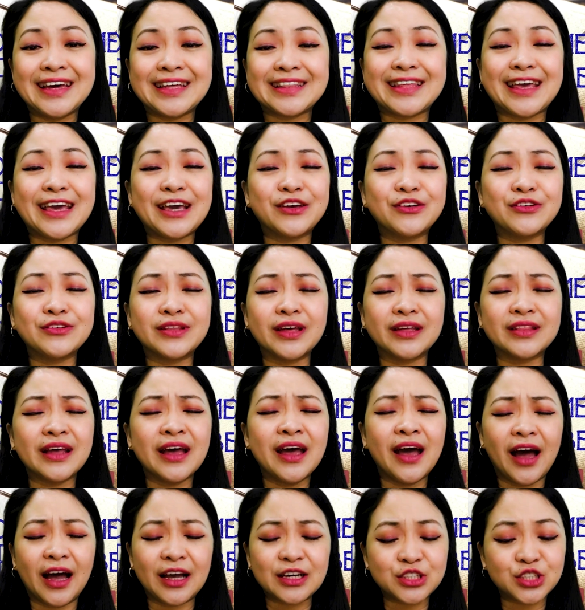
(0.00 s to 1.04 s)
Thank You that
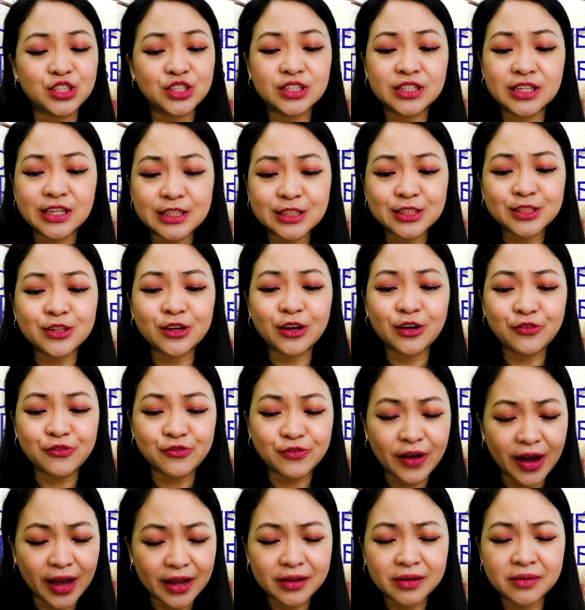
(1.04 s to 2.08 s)
as Sister
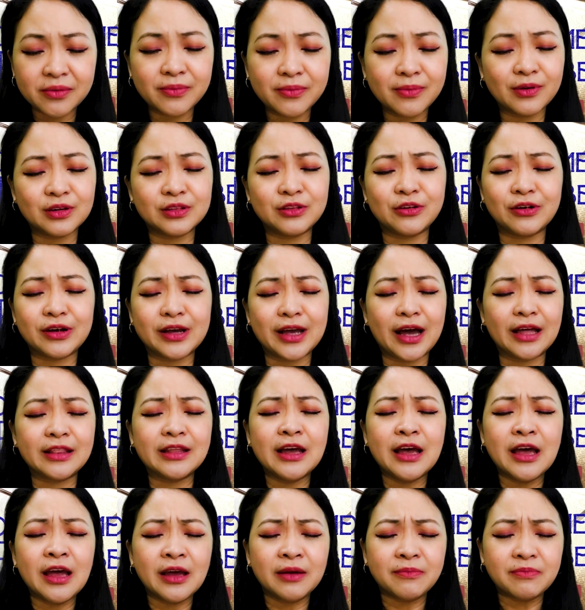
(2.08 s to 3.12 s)
Vanivonne, O God,
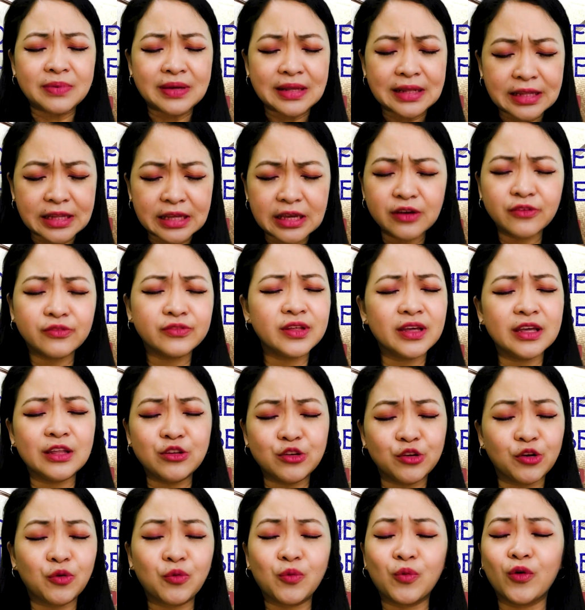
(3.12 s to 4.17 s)
believed in
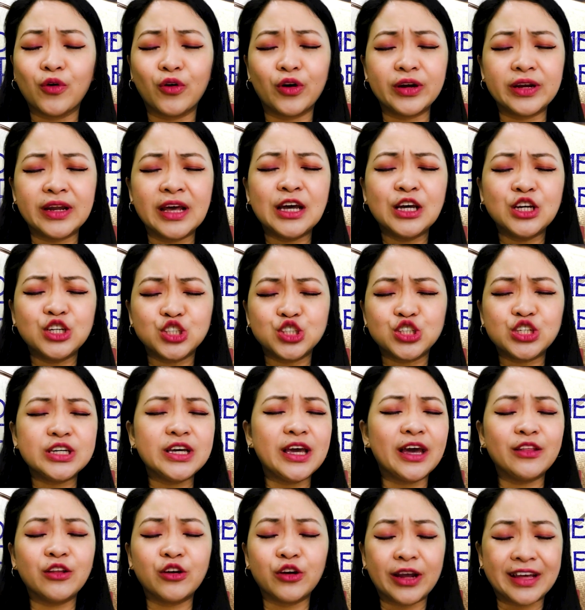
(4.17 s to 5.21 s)
Your word, she
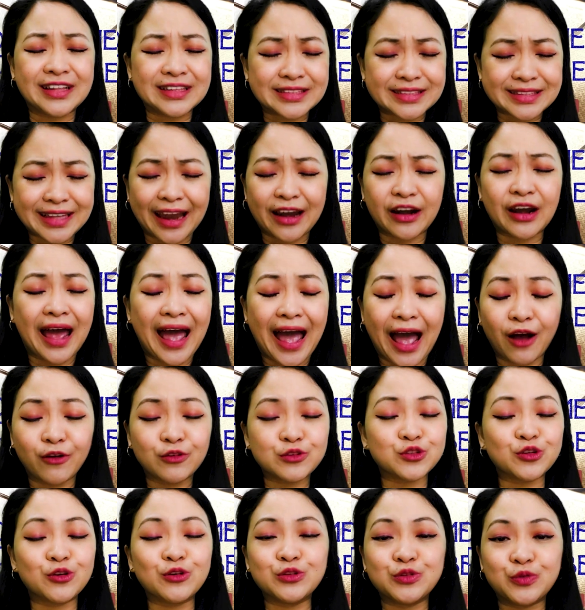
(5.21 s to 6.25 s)
and her entire
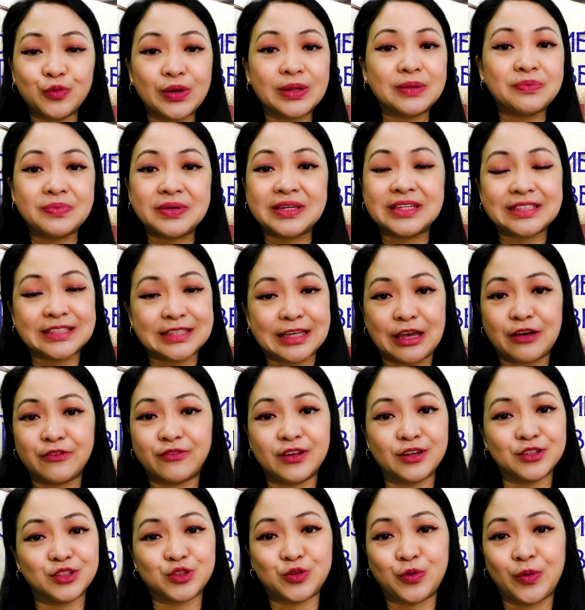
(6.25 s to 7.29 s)
household will be saved
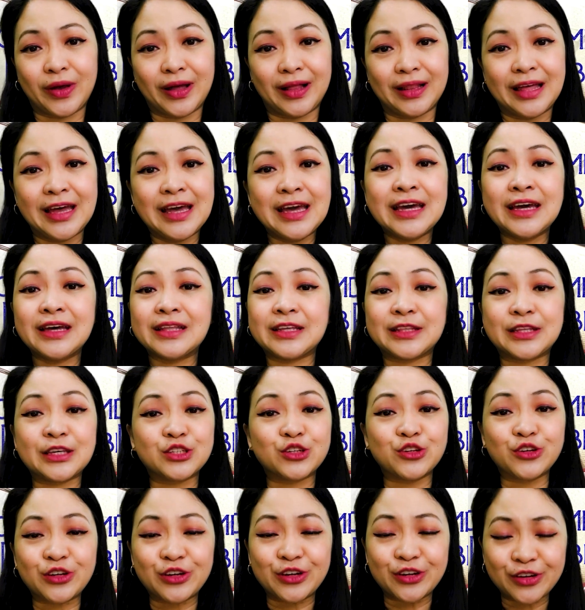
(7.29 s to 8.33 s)
as well. It
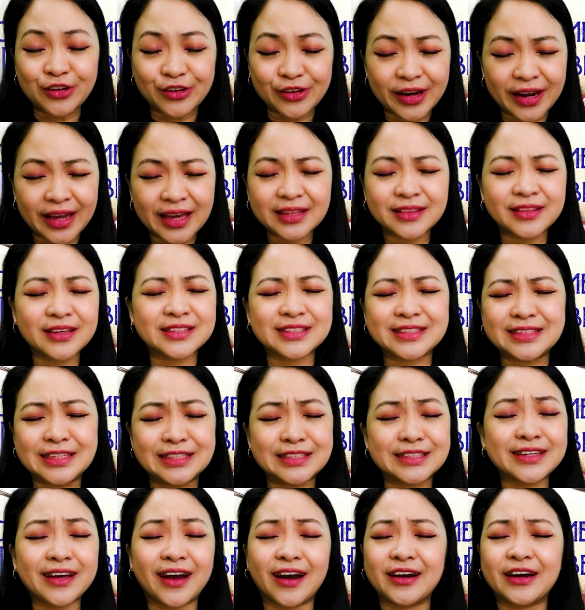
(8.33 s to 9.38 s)
is Your greatest
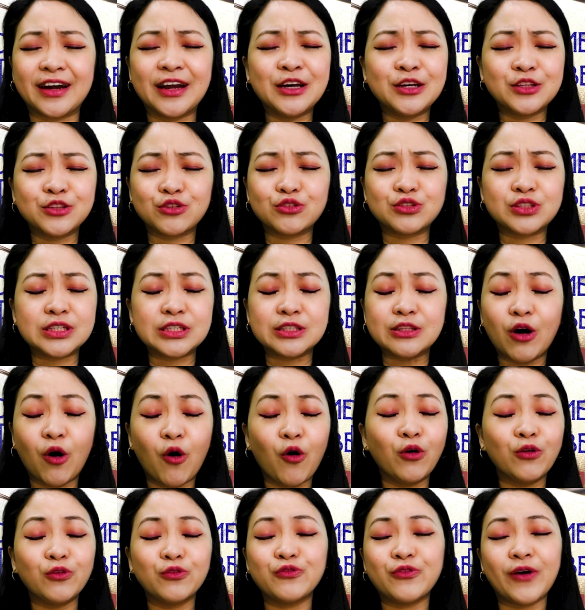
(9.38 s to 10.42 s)
desire to see the
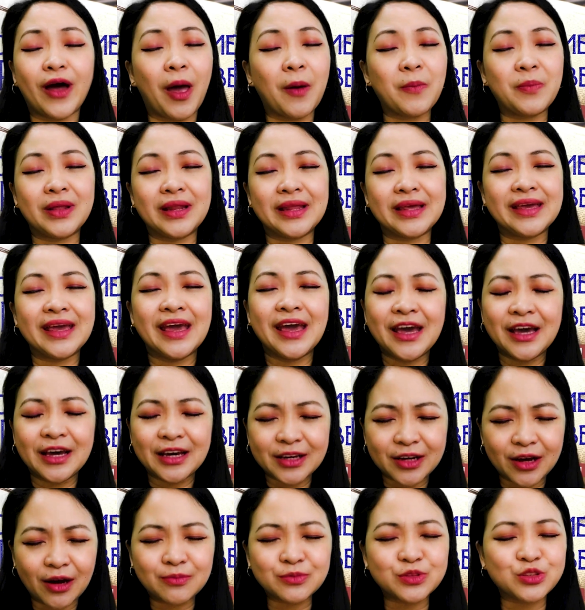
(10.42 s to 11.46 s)
whole family
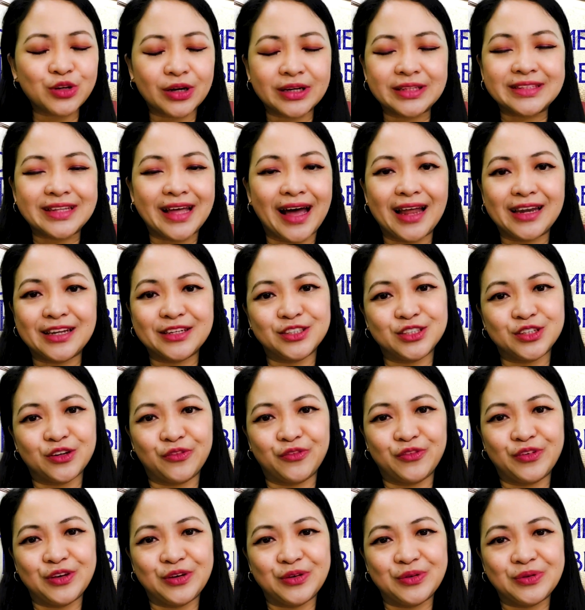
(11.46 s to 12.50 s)
come to a knowledge
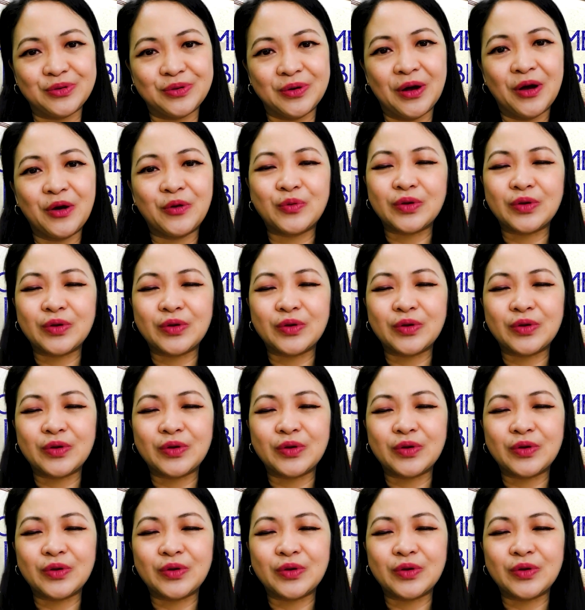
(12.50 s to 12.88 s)
of You.